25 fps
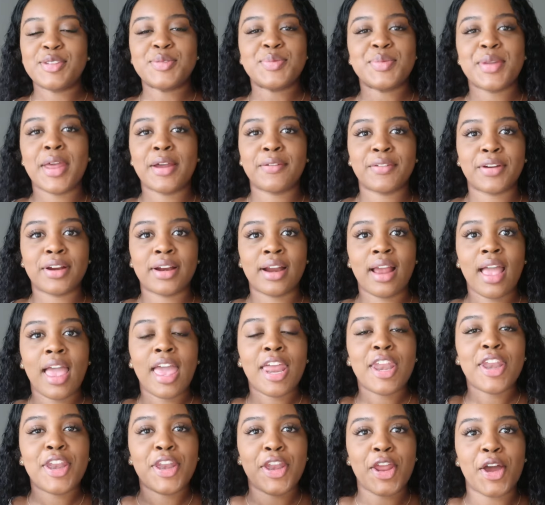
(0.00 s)
You never
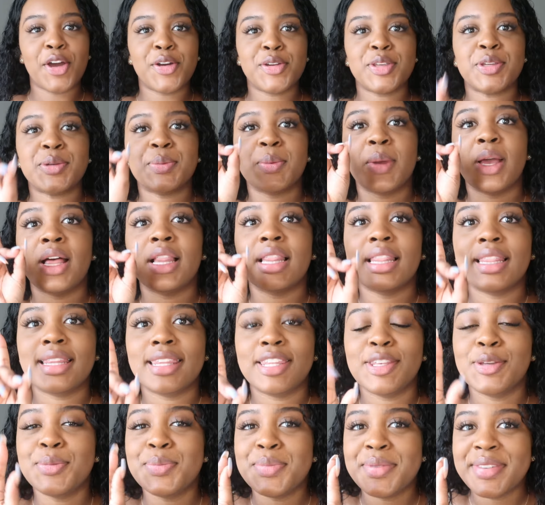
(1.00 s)
know. You
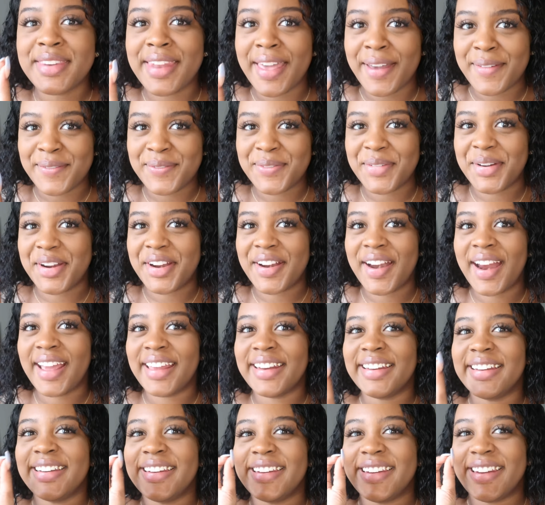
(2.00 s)
you never
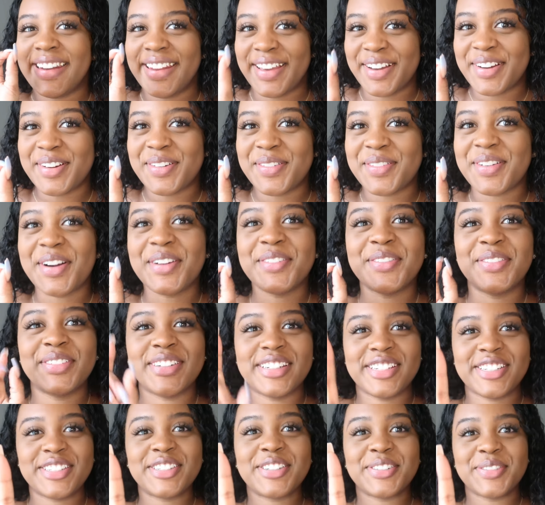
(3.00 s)
know
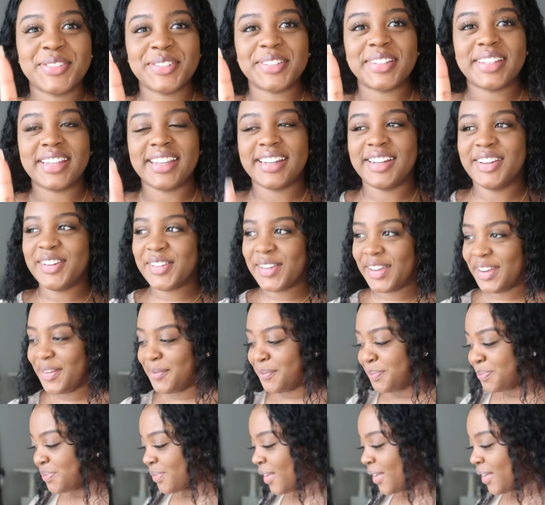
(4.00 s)
what you will need, okay?